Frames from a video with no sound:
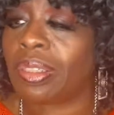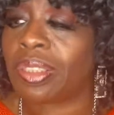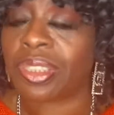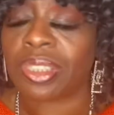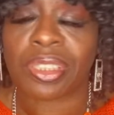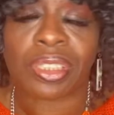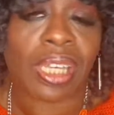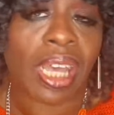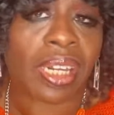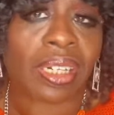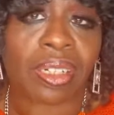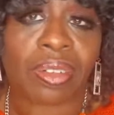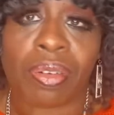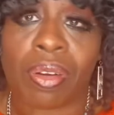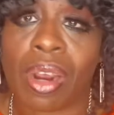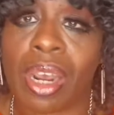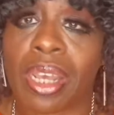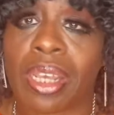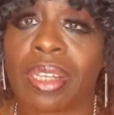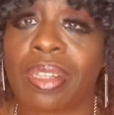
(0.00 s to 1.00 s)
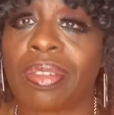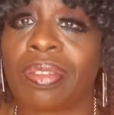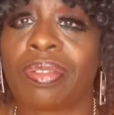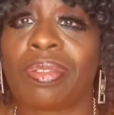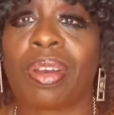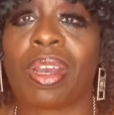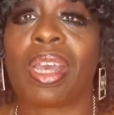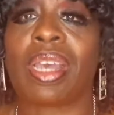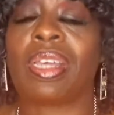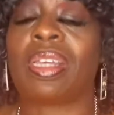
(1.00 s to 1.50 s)
She sounded great,
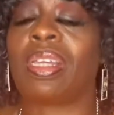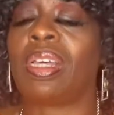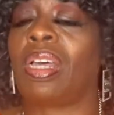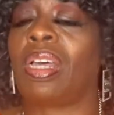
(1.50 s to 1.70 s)
right?